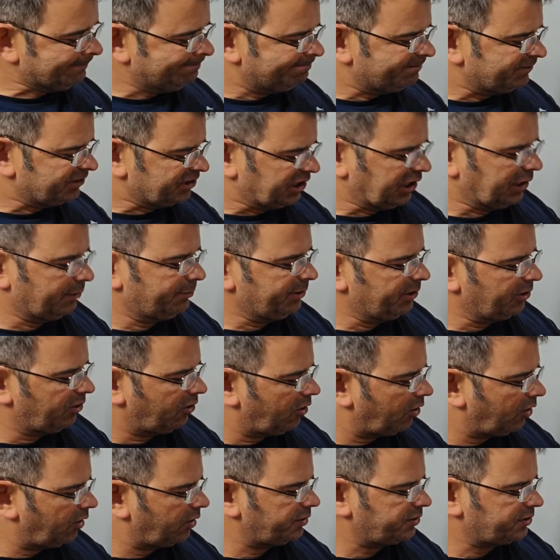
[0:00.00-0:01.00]
it's going to be a
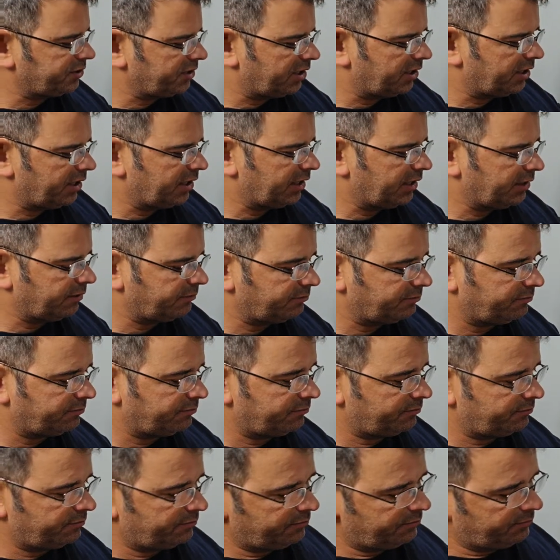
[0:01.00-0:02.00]
hard time
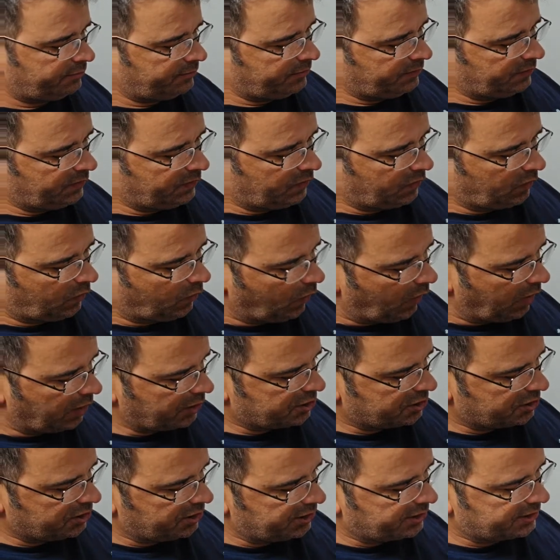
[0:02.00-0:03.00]

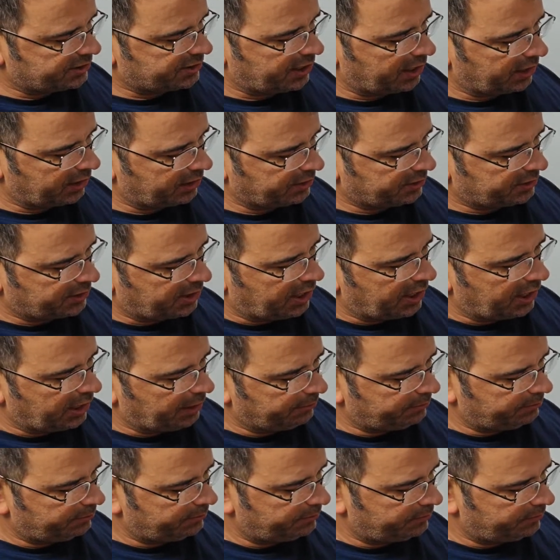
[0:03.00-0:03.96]
watching the second time.